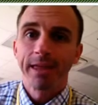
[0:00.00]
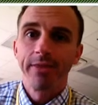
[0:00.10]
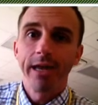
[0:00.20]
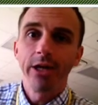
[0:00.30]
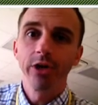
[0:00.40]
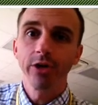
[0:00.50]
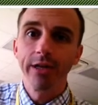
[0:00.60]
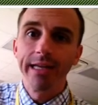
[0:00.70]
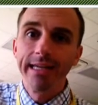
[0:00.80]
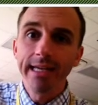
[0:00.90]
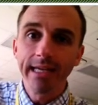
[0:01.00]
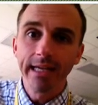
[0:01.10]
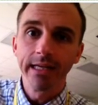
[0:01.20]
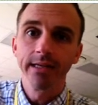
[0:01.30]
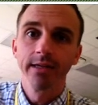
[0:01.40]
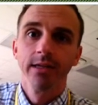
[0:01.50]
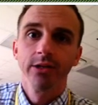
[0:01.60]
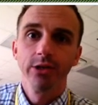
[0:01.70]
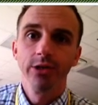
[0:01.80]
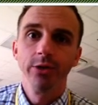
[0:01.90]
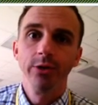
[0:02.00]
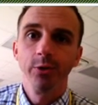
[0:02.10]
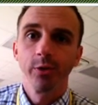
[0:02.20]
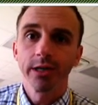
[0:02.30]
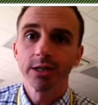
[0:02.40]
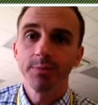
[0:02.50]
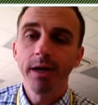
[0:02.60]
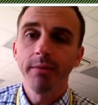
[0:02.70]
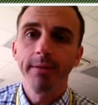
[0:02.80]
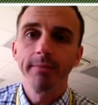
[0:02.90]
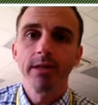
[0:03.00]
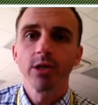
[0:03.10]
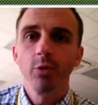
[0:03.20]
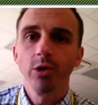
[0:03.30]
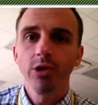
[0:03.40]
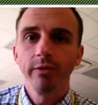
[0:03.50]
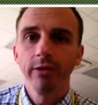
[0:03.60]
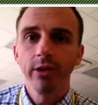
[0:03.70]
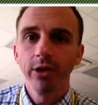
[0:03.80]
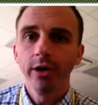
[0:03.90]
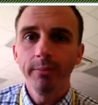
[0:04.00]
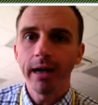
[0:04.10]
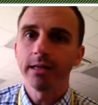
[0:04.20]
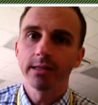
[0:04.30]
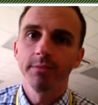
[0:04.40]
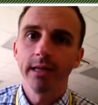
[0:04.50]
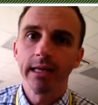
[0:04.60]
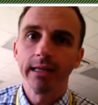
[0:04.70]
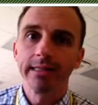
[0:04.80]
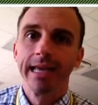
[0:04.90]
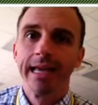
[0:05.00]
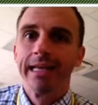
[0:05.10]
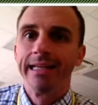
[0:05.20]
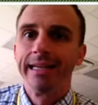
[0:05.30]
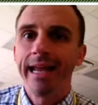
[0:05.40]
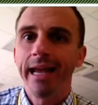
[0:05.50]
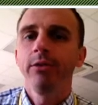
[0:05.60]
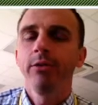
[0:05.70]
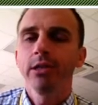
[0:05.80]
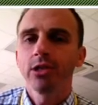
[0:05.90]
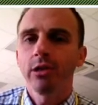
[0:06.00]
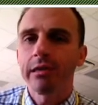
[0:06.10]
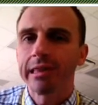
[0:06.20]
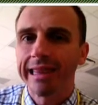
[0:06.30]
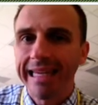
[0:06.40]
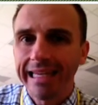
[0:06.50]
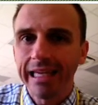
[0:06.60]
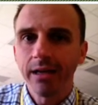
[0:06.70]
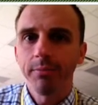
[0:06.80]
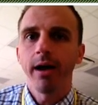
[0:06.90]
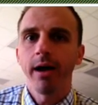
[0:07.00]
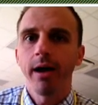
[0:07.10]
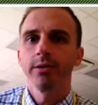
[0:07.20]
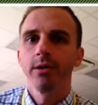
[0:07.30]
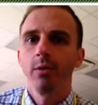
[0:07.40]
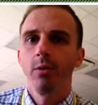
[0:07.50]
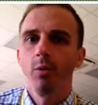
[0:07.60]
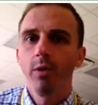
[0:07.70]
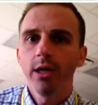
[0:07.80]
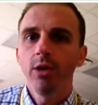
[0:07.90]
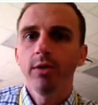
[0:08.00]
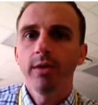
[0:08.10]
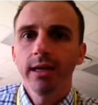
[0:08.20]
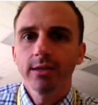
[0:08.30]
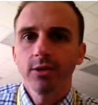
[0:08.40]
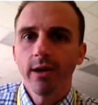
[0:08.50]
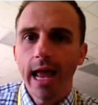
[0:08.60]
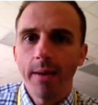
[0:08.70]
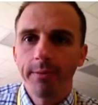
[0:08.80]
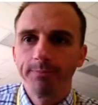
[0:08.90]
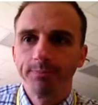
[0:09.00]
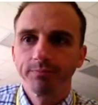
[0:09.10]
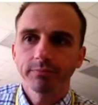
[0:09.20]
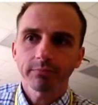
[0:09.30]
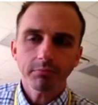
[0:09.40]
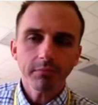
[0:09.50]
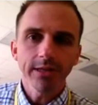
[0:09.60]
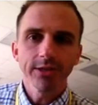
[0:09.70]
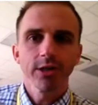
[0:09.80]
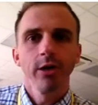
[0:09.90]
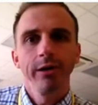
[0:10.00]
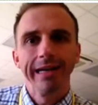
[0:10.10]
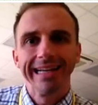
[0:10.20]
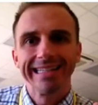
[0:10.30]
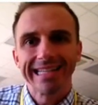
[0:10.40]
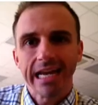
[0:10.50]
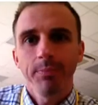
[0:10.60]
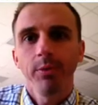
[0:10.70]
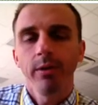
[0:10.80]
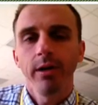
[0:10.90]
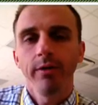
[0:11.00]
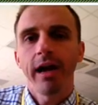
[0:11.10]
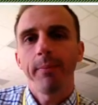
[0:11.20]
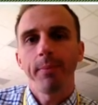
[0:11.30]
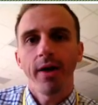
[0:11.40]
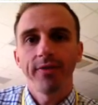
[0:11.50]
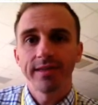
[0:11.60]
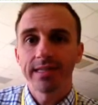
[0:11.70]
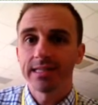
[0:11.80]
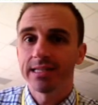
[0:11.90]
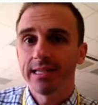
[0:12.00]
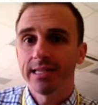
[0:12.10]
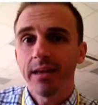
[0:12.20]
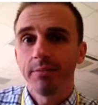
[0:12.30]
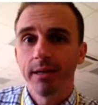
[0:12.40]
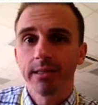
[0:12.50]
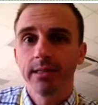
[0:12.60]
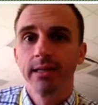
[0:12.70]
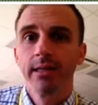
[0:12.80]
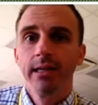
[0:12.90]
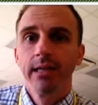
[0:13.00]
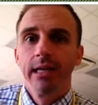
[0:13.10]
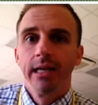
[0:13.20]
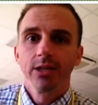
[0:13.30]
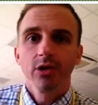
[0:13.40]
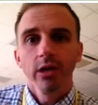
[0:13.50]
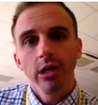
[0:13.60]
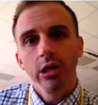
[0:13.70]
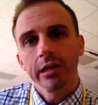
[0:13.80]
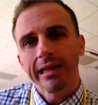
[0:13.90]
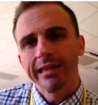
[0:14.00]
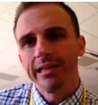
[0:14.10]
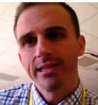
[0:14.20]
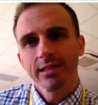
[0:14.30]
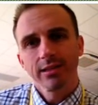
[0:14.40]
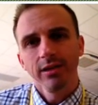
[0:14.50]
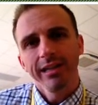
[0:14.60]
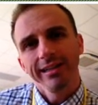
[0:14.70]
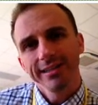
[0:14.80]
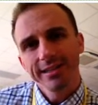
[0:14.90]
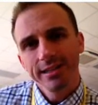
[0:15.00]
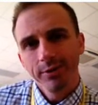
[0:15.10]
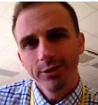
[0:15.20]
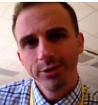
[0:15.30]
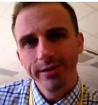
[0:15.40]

that you're going to need to do your experiment. And so once you've learned about some things, now you can start thinking about what do you think is going to happen. So, an example of a hypothesis statement is going to look like this. It's going to look similar to a